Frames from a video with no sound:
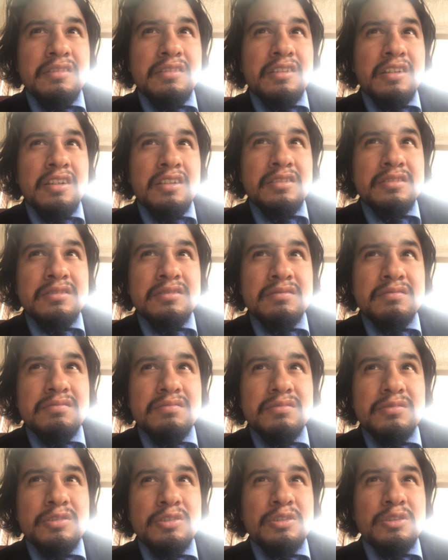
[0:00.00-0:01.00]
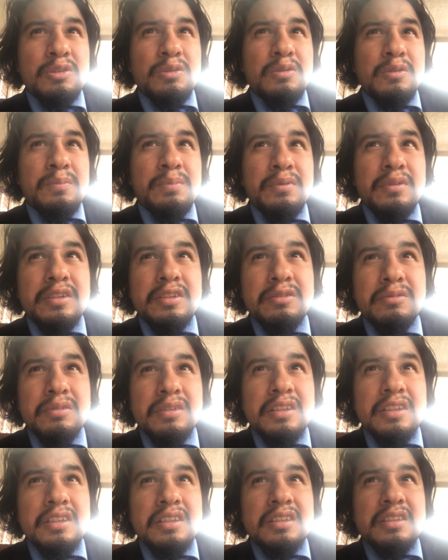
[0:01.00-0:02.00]
gone to a point
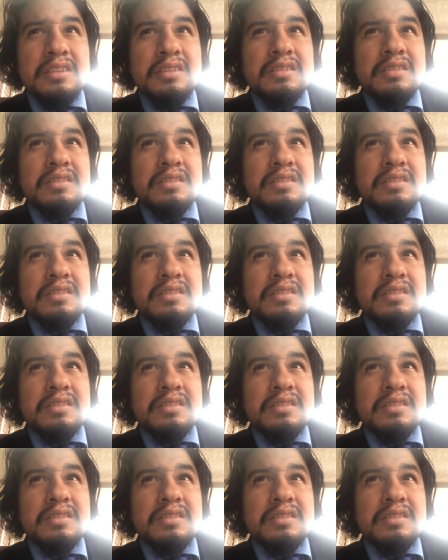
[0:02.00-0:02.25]
where